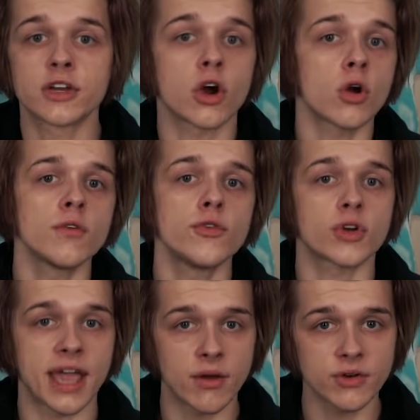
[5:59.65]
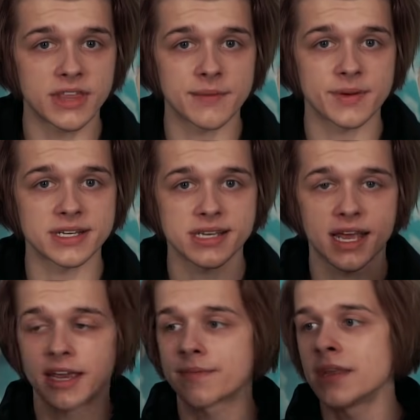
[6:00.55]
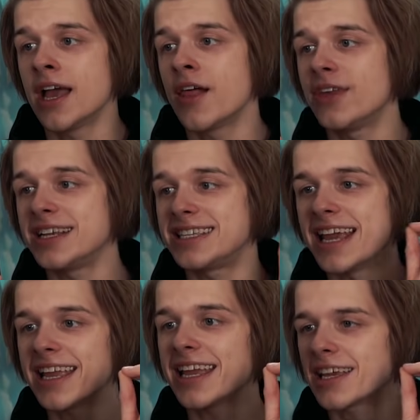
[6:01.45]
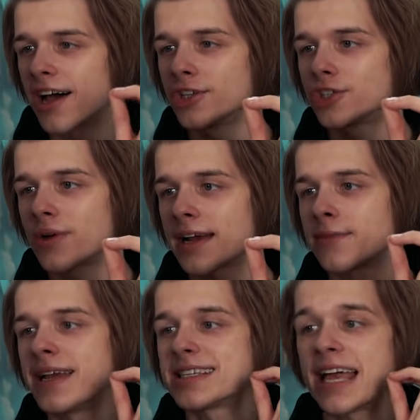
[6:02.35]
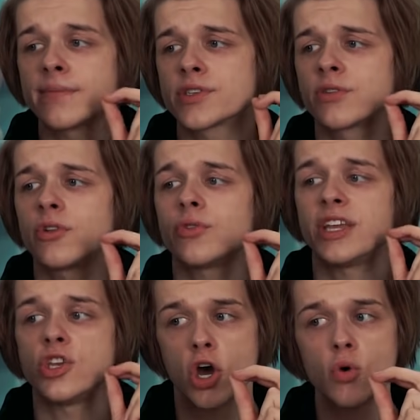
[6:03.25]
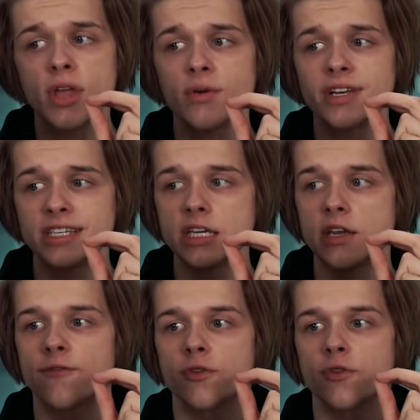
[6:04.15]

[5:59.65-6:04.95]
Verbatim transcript: And Carnival countered that by saying, "The ticket contract makes absolutely no guarantee